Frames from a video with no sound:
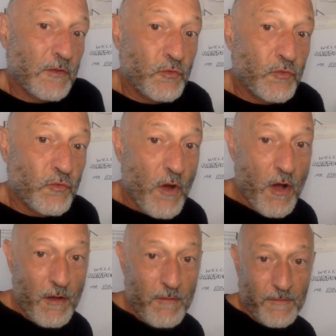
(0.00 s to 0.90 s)
And I'm going to
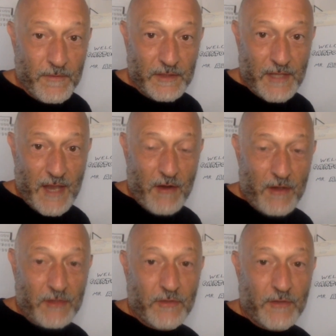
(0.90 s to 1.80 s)
draw this
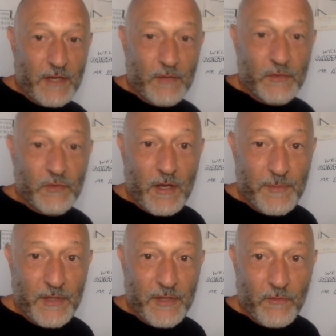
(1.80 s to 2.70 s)
character that I always draw
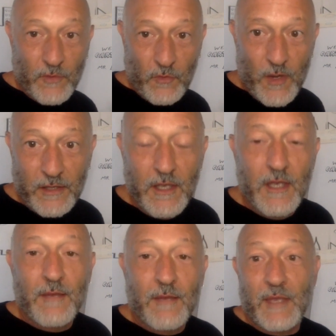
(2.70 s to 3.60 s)
up here real quick.
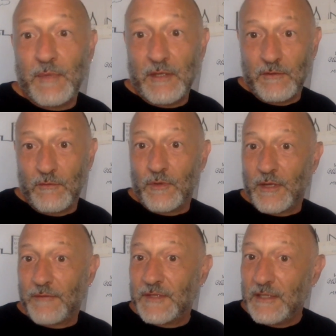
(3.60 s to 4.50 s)
Maybe you
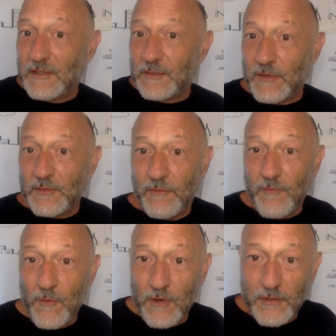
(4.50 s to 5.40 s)
will have seen this person
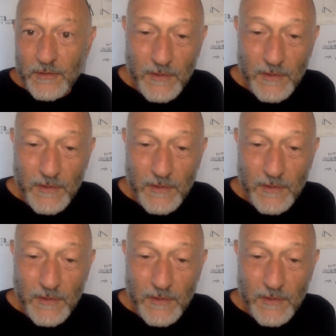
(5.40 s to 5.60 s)
before.